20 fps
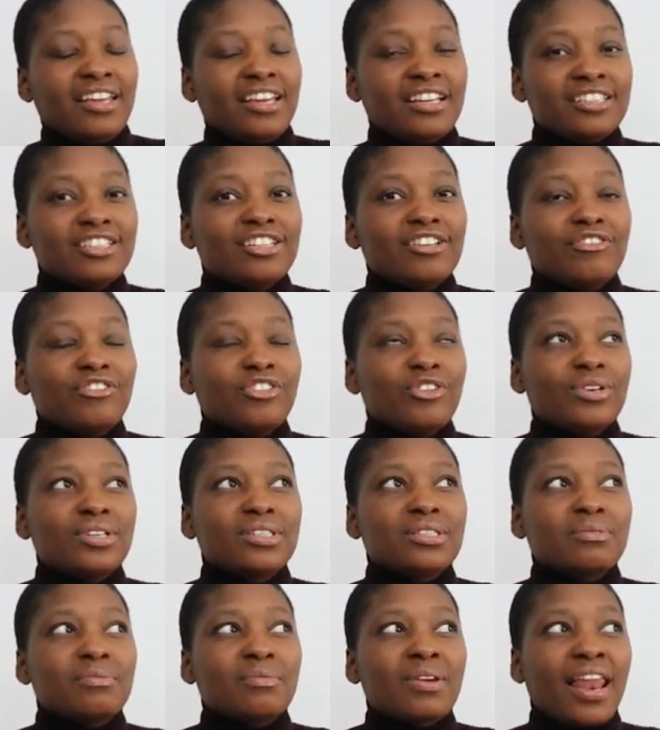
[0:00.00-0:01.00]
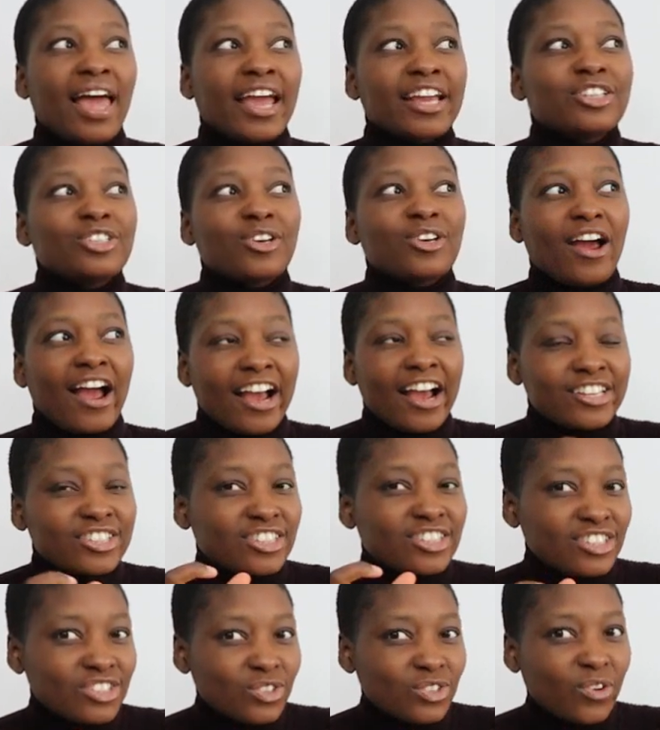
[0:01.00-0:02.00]
interviewers like to
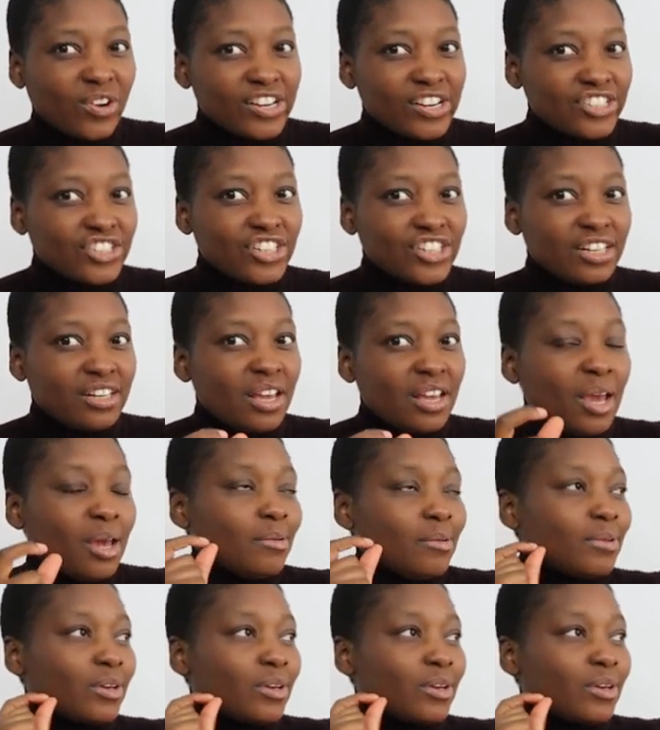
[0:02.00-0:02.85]
ask this question